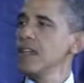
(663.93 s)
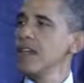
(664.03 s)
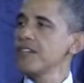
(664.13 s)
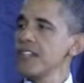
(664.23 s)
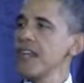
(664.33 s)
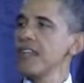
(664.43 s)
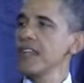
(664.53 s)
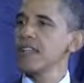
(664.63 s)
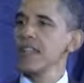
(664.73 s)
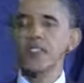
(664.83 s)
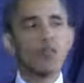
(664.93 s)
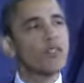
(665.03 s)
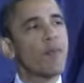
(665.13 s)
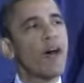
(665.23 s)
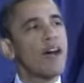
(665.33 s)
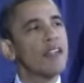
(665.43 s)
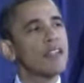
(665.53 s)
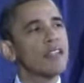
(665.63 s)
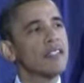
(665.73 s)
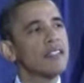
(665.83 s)
have said, let's
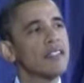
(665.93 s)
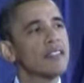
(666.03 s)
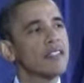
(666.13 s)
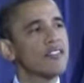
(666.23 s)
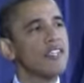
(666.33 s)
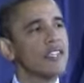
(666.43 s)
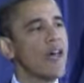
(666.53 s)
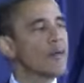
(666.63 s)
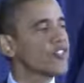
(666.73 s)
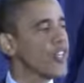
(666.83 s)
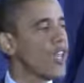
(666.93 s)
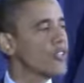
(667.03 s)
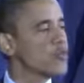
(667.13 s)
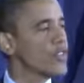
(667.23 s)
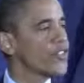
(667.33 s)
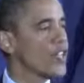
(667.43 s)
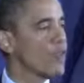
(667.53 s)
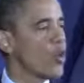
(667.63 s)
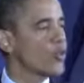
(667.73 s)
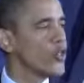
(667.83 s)
respond to this economic challenge with the
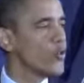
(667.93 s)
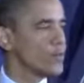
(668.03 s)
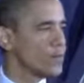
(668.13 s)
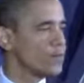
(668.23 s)
same old tune.